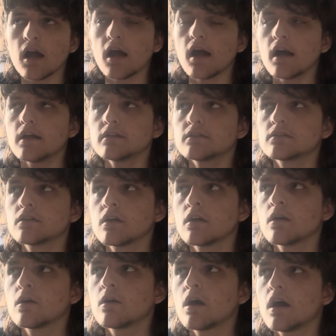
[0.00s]
And
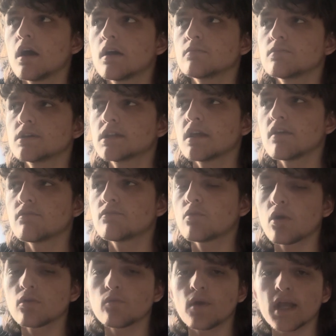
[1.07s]
we see
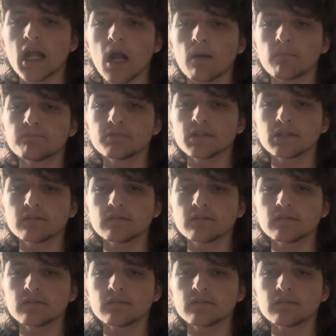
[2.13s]
Thor wake up